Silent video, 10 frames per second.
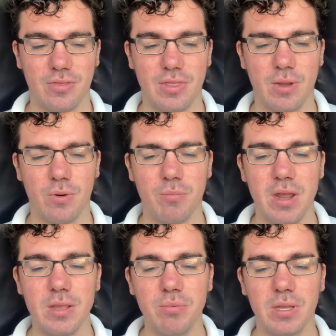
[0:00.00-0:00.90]
There were
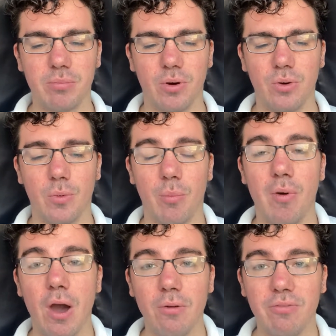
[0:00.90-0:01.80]
many people who were
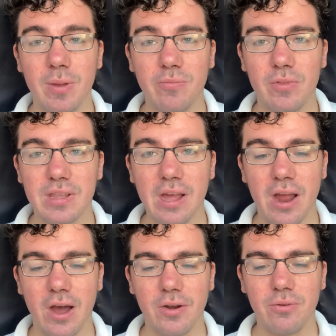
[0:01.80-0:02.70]
proud of him for this high honor